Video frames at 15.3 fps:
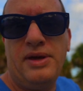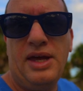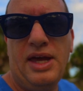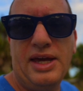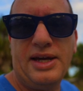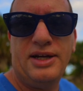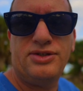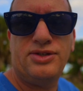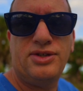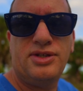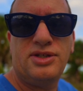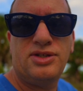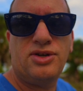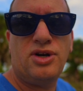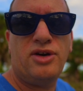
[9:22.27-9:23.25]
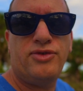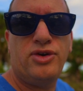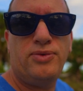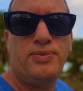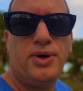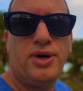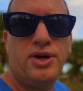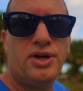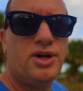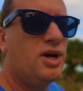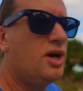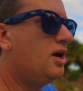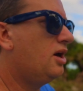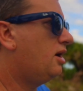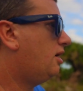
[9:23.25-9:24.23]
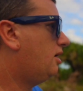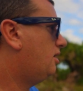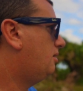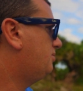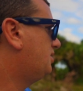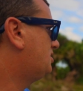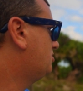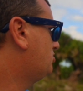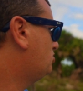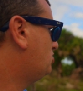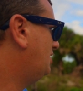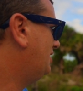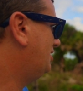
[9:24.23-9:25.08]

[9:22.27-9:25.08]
Hey guys, so this is their off-road park. This is just the